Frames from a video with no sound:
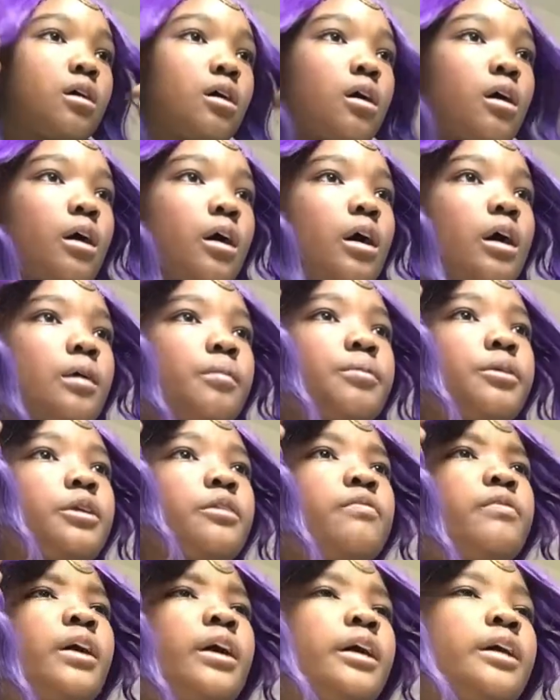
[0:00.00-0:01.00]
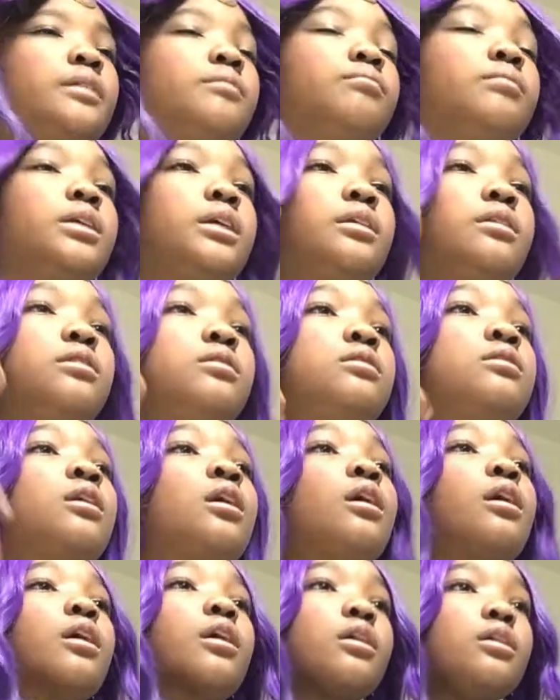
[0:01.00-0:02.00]
Okay, for the
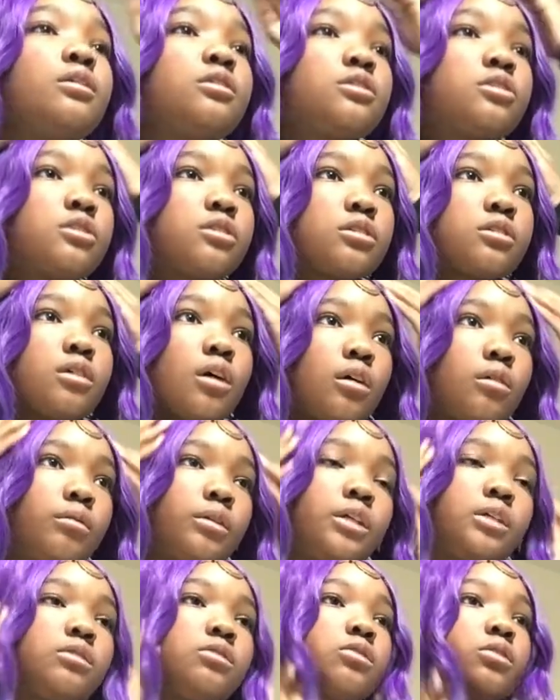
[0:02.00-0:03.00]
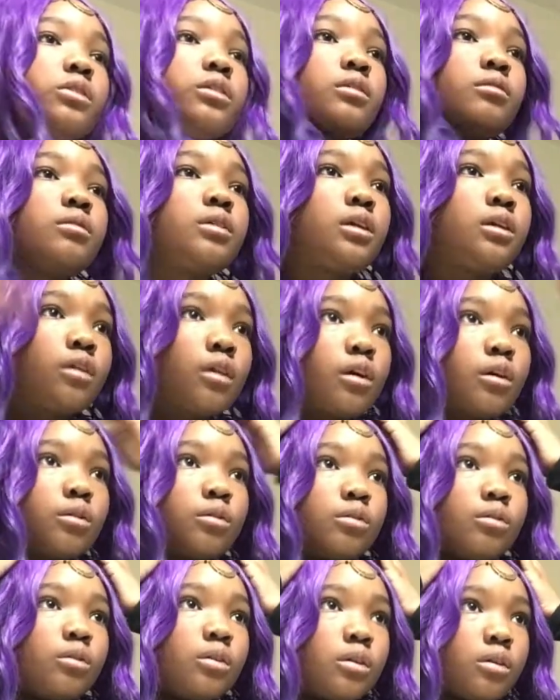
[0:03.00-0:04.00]
eyeshadow, let me just fix my wig real
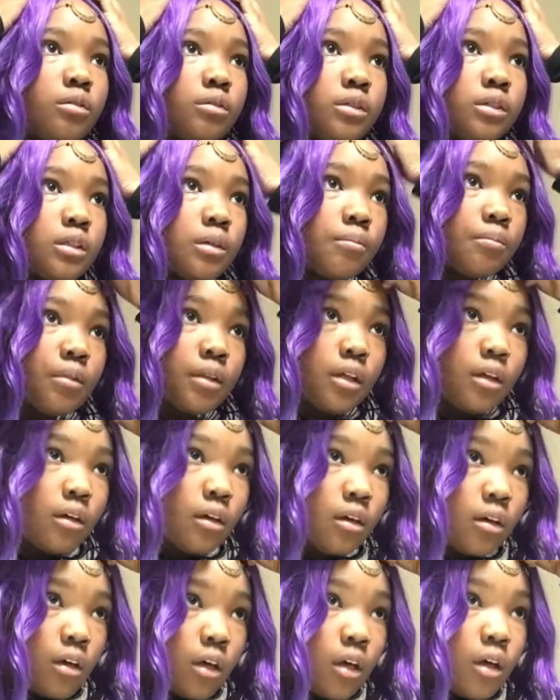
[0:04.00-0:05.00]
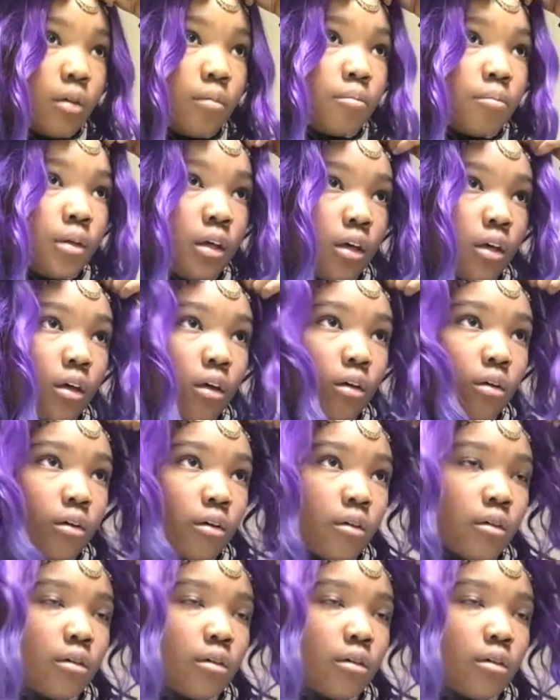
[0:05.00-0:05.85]
quick, make it look nice.